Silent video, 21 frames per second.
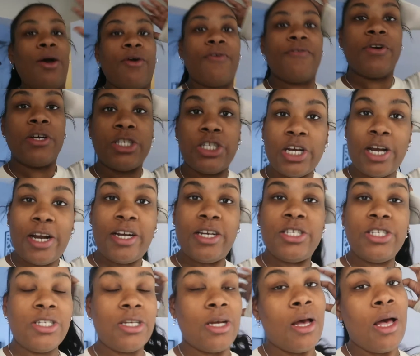now for
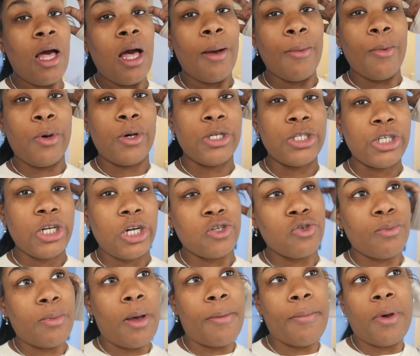church. I'm going to
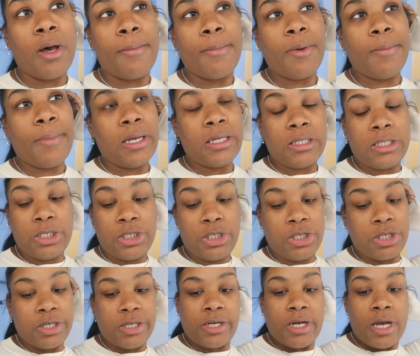church with my mom and my
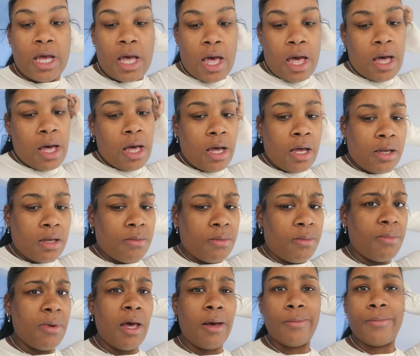sister. Um,
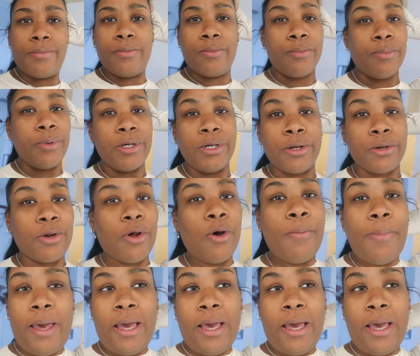I'm not putting on no